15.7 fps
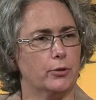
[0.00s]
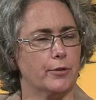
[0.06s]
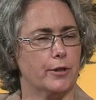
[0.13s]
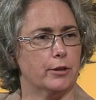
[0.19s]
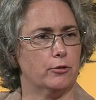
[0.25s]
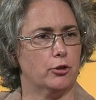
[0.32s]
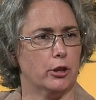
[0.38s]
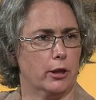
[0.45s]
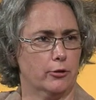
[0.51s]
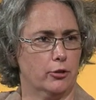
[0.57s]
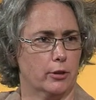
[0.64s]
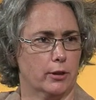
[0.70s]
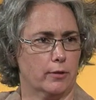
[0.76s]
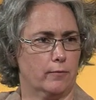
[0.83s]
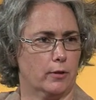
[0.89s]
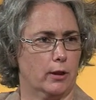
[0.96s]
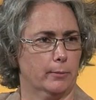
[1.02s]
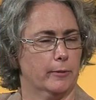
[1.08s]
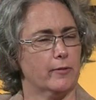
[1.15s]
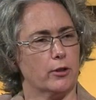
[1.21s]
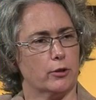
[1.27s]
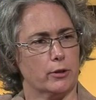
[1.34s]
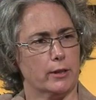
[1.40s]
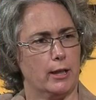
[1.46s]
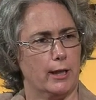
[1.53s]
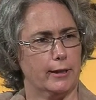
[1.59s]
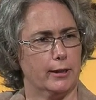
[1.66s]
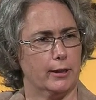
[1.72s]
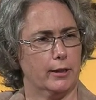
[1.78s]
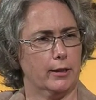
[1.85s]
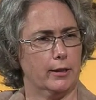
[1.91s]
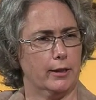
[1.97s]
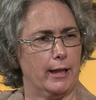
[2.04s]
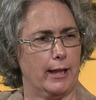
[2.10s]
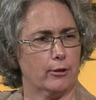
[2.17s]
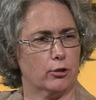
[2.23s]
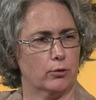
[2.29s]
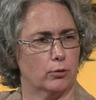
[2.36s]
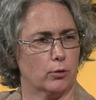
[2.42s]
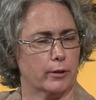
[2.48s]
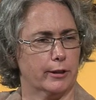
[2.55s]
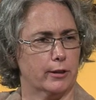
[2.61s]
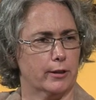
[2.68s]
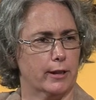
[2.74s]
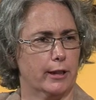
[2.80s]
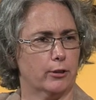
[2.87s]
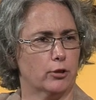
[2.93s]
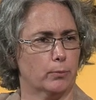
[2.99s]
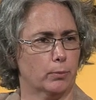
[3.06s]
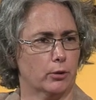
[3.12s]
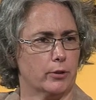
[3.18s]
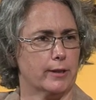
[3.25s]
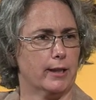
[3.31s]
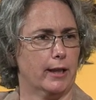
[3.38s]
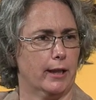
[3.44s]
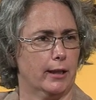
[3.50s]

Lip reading: the judges from if there's not a national organization per se?